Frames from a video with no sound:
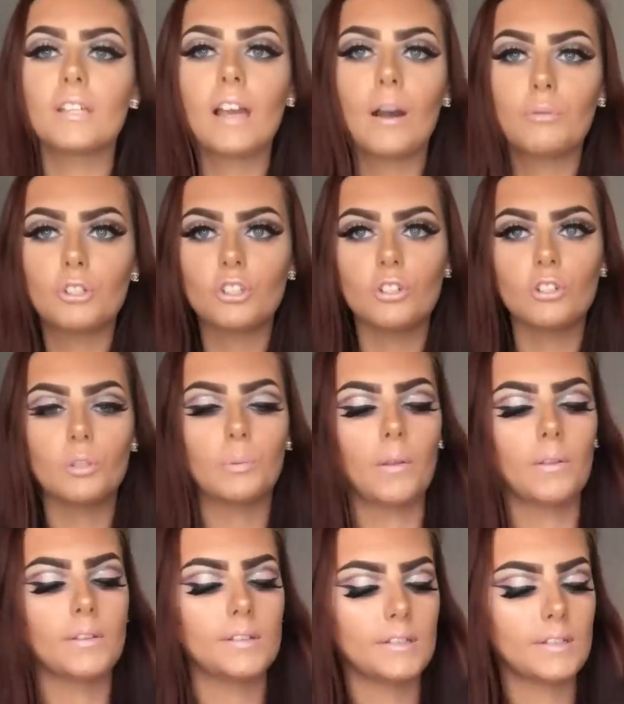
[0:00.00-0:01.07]
how it shows up
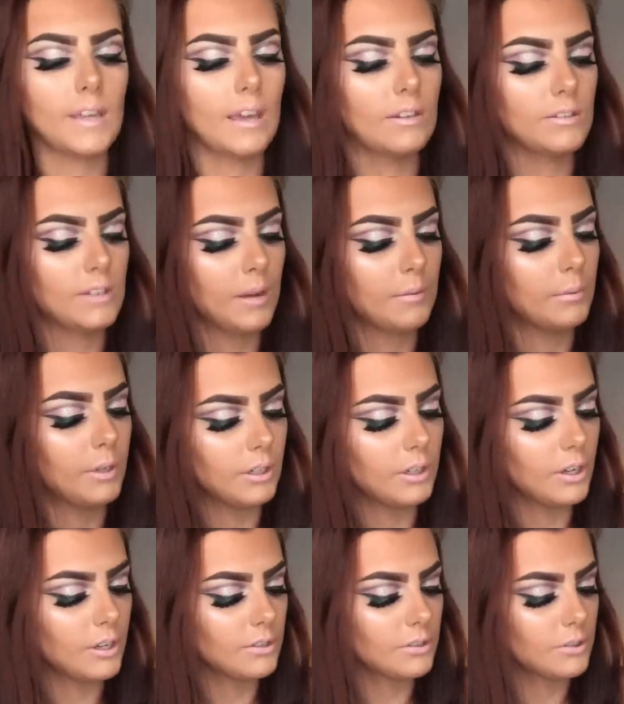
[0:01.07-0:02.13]
on the skin. So I'm going
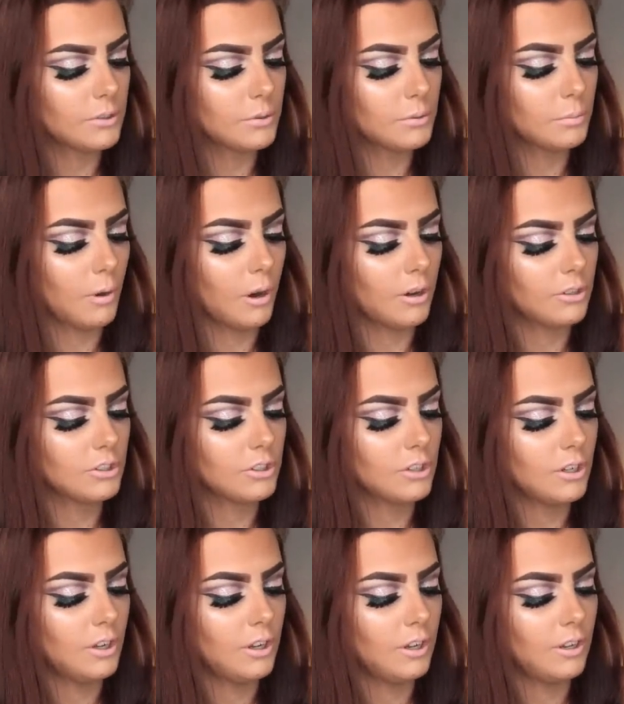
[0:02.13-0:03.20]
to swatch
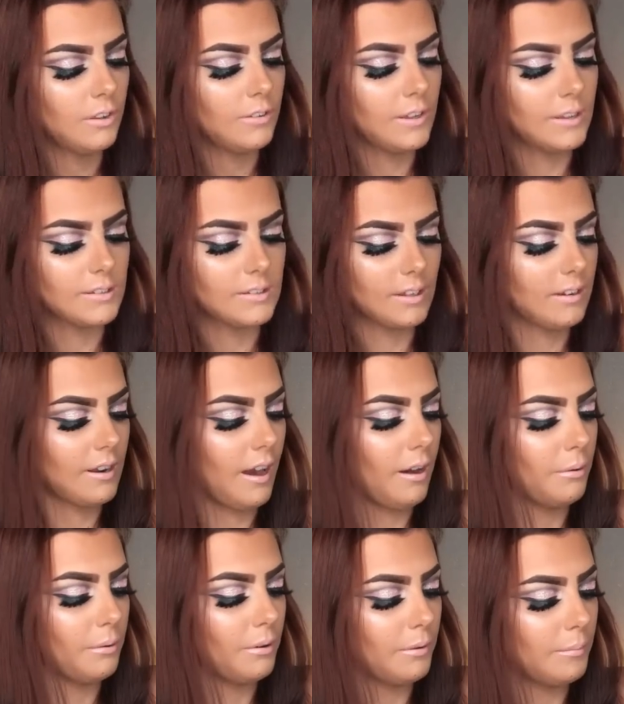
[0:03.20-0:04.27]
this
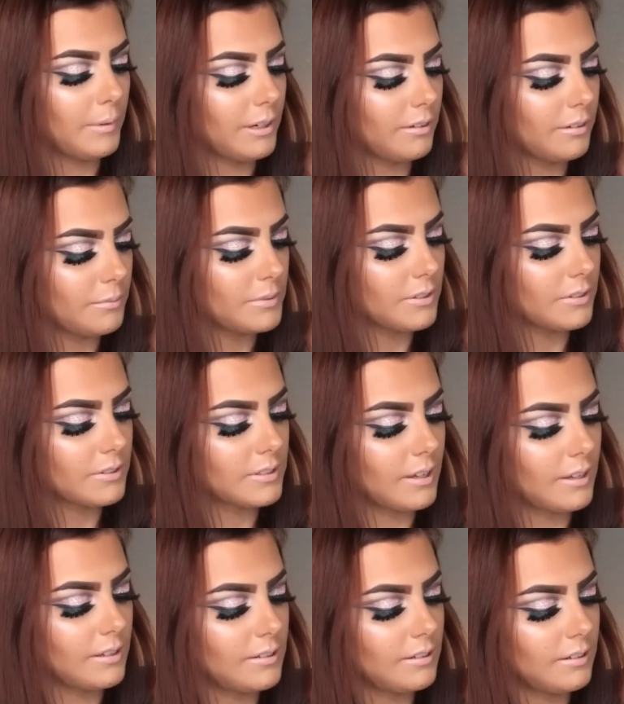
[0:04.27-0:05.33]
now. Oh my god, I'm so
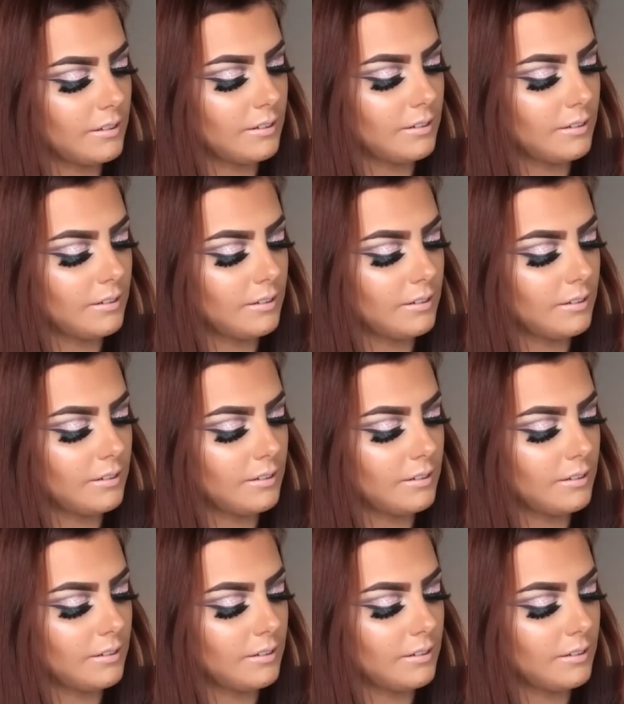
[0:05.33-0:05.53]
excited.